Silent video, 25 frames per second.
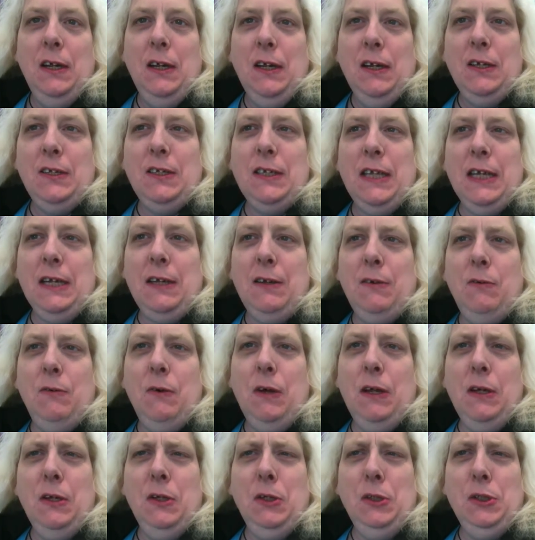It's like,
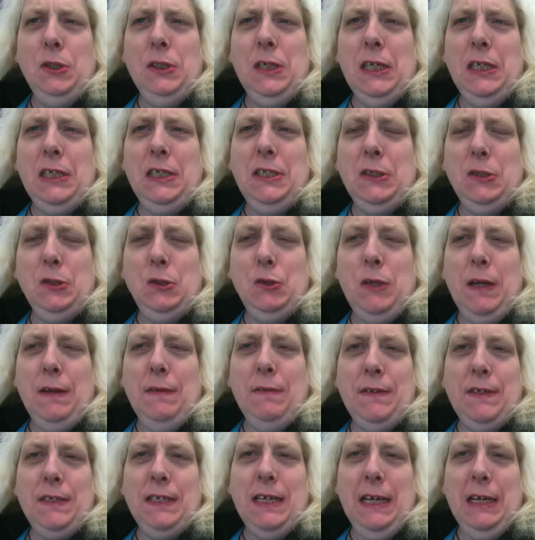why don't you guys still
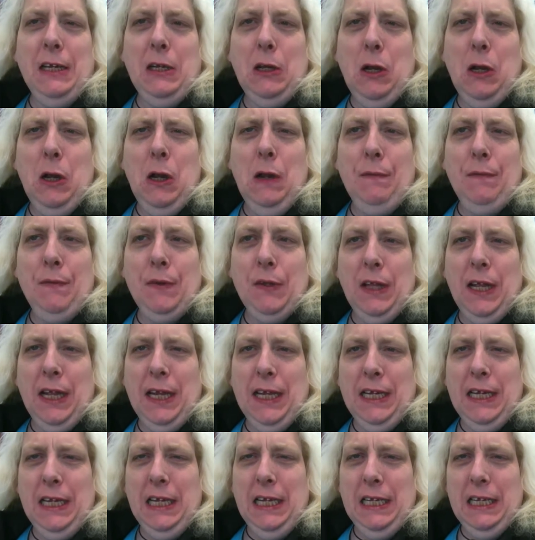drive the same car if you
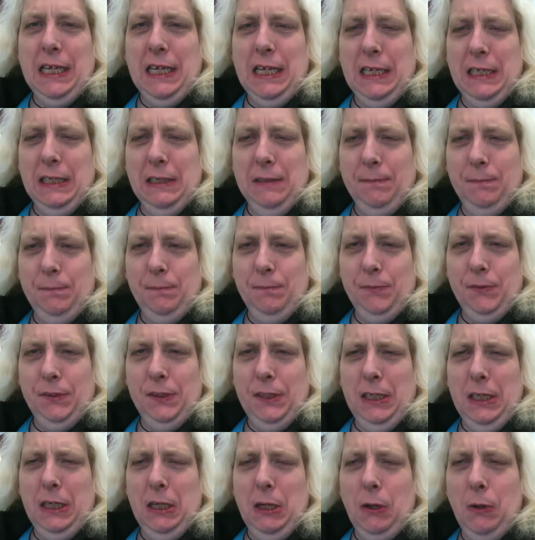like it? And then,
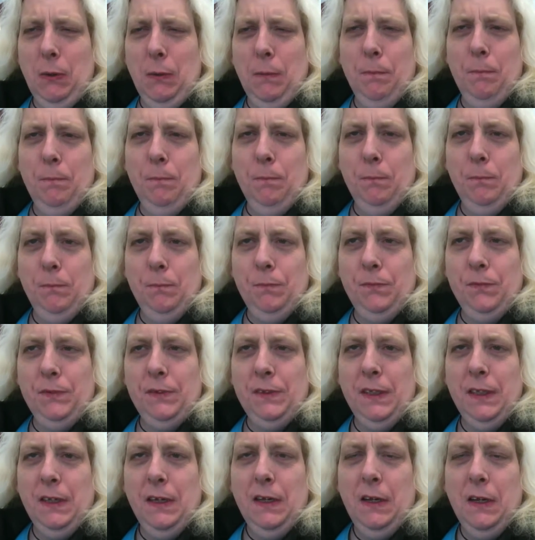you know,
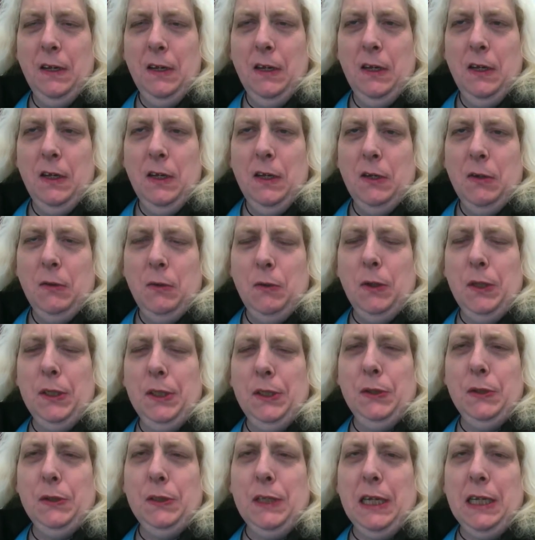when
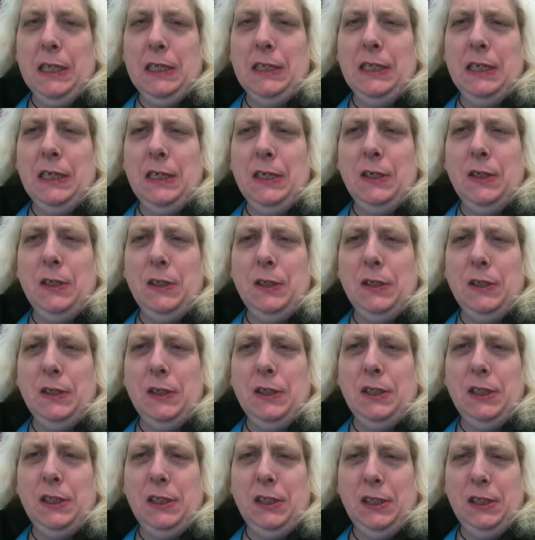you got the
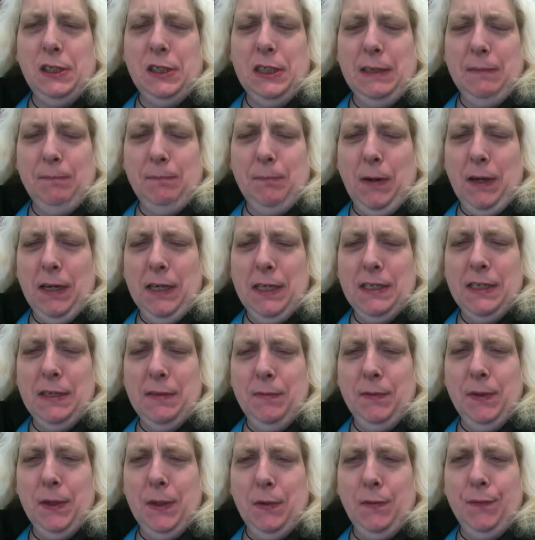price
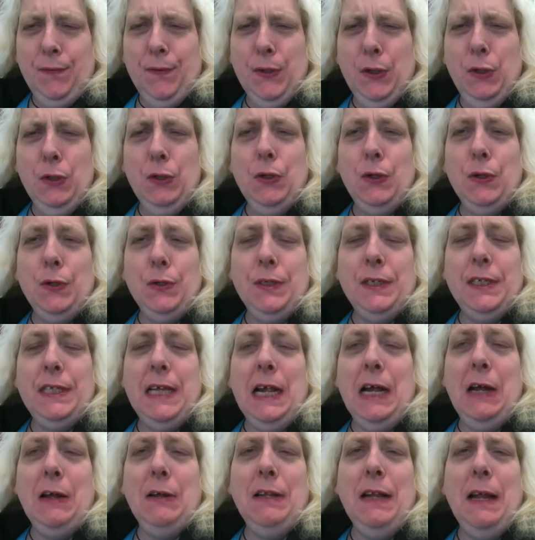of your fuel goes
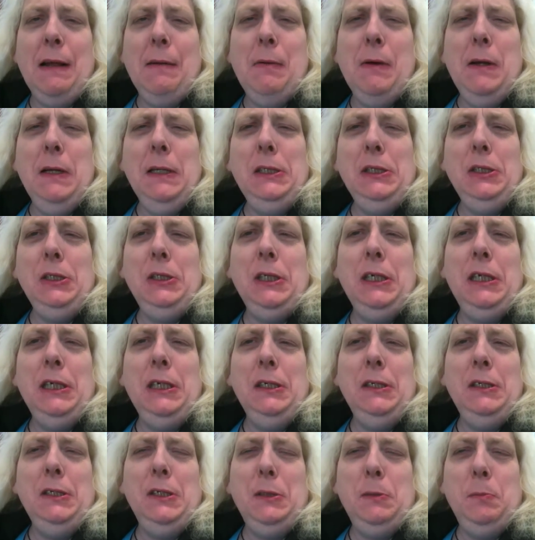down that much,
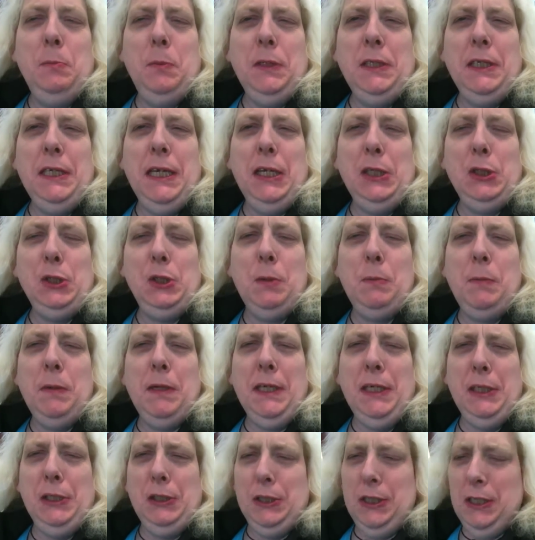then just put the extra
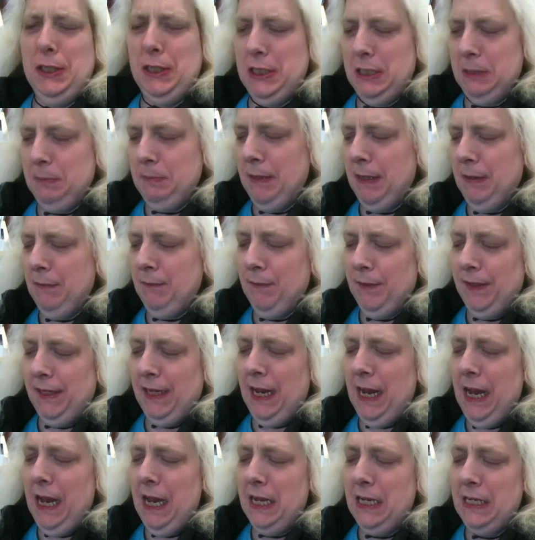money you didn't spend for
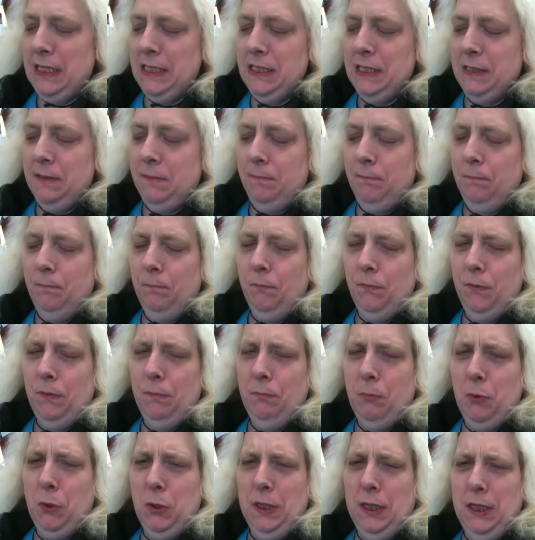gas
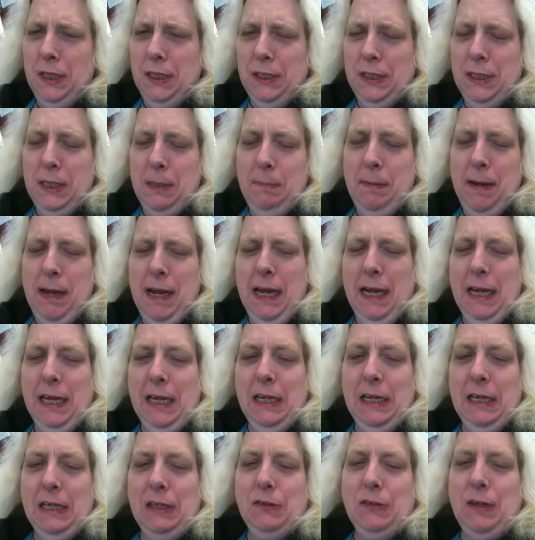and put it into the bank.
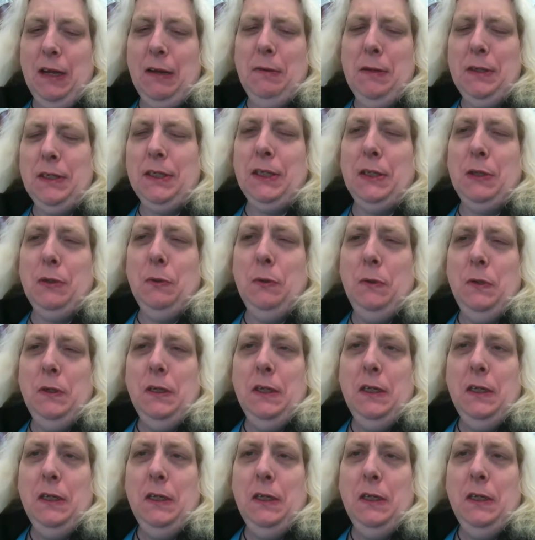That's what I would do.